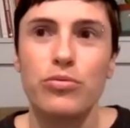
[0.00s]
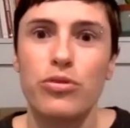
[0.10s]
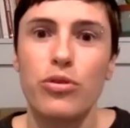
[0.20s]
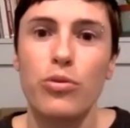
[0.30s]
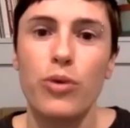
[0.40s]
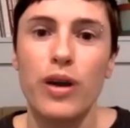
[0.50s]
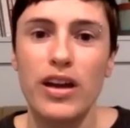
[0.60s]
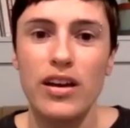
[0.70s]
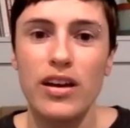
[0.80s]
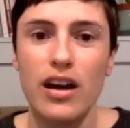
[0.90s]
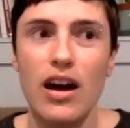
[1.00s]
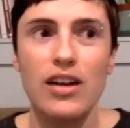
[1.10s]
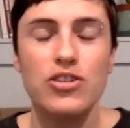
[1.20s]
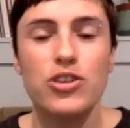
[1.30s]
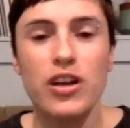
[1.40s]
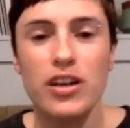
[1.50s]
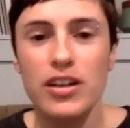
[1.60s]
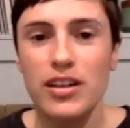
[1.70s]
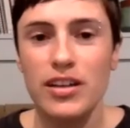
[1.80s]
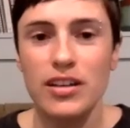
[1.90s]
the way I try to
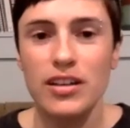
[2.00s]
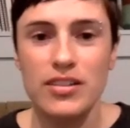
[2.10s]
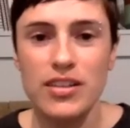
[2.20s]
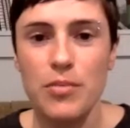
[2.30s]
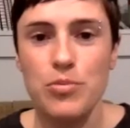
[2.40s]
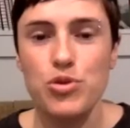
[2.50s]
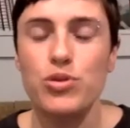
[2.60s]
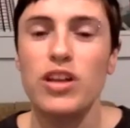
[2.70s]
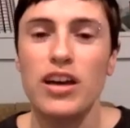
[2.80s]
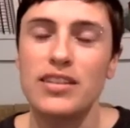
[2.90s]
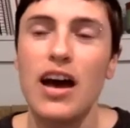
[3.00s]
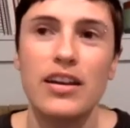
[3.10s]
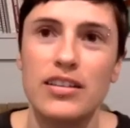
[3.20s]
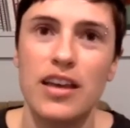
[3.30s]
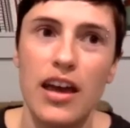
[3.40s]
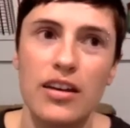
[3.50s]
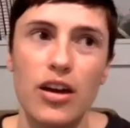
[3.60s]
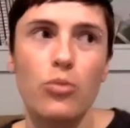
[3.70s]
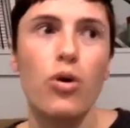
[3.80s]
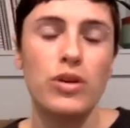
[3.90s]
conceptualize that is
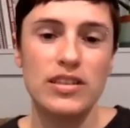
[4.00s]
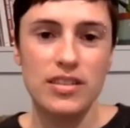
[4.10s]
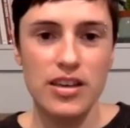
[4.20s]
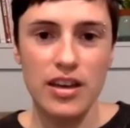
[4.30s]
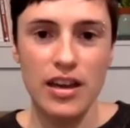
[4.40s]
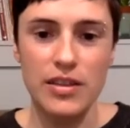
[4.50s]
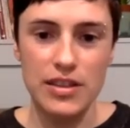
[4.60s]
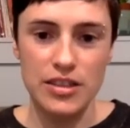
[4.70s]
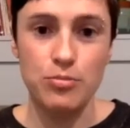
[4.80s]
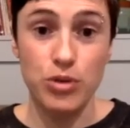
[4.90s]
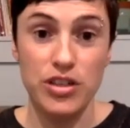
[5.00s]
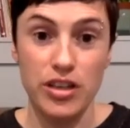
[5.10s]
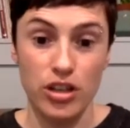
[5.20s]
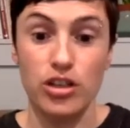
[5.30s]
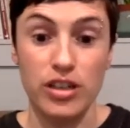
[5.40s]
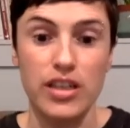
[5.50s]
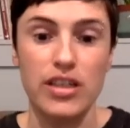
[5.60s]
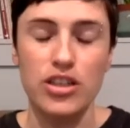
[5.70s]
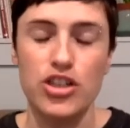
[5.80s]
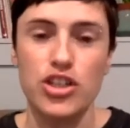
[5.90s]
that what we see in
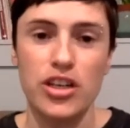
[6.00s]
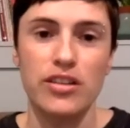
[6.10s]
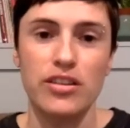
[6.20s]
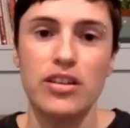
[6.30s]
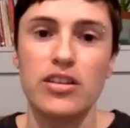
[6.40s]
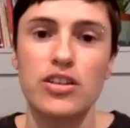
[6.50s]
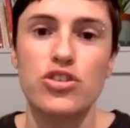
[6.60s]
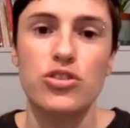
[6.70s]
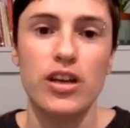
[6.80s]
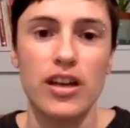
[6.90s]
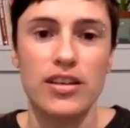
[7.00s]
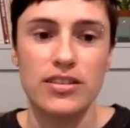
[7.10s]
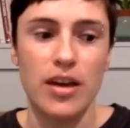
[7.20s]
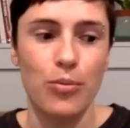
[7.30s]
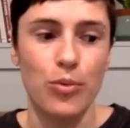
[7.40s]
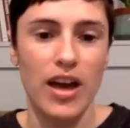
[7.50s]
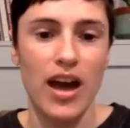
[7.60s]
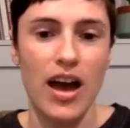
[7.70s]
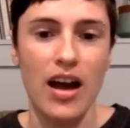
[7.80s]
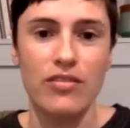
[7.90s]
this particular niche in the
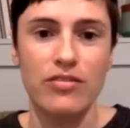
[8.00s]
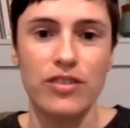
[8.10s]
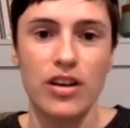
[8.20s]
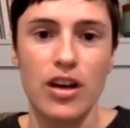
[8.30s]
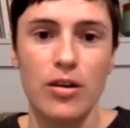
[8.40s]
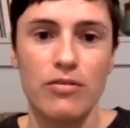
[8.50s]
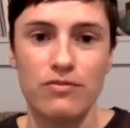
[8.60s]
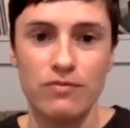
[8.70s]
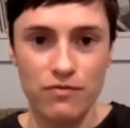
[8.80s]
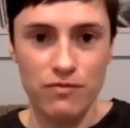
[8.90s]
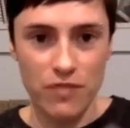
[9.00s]
industry is that we have